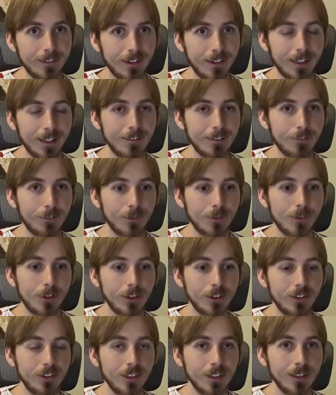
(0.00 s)
guys, for
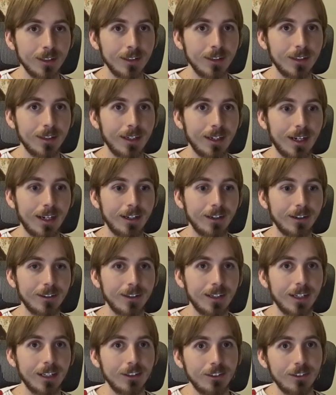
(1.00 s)
watching, and I'll
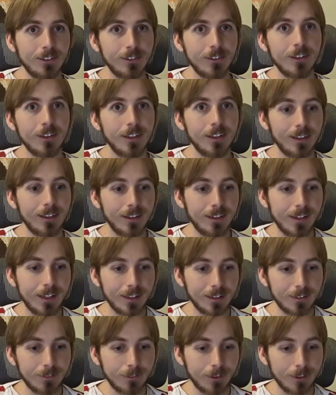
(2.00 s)
catch you in the
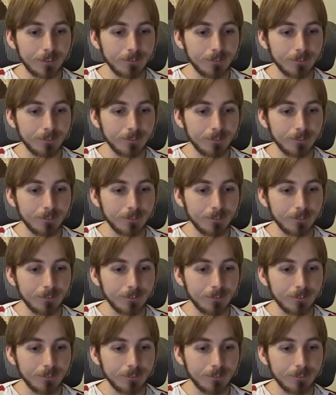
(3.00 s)
next one.